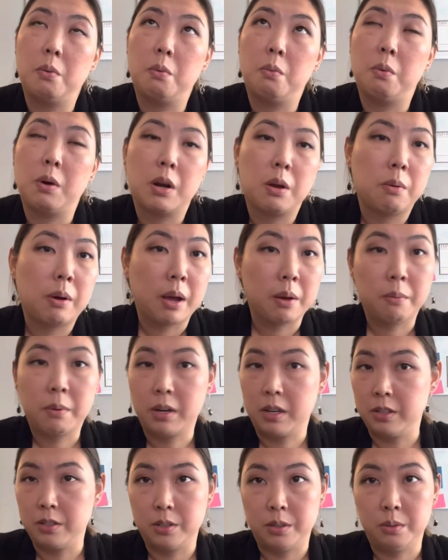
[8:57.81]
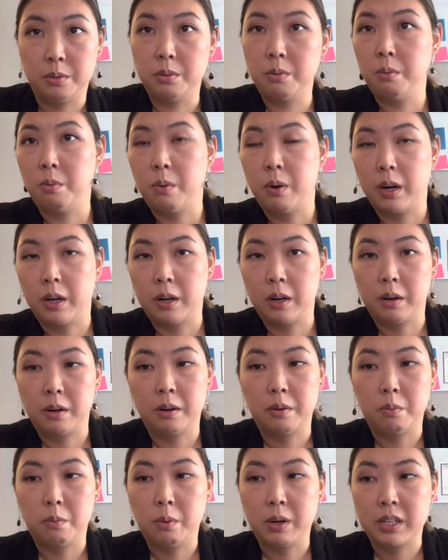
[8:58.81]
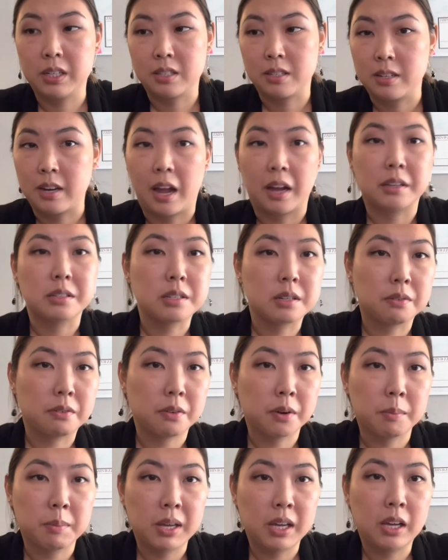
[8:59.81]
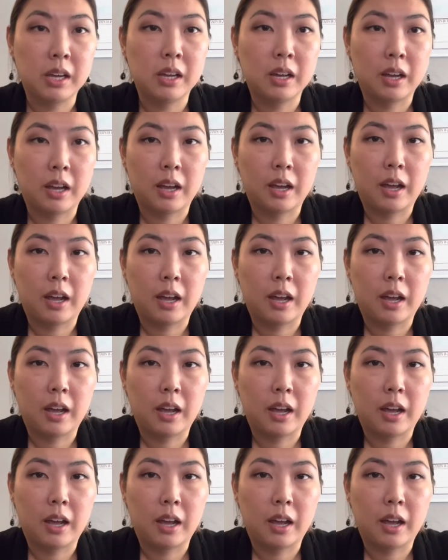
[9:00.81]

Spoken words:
what do I want to do? What is next for me?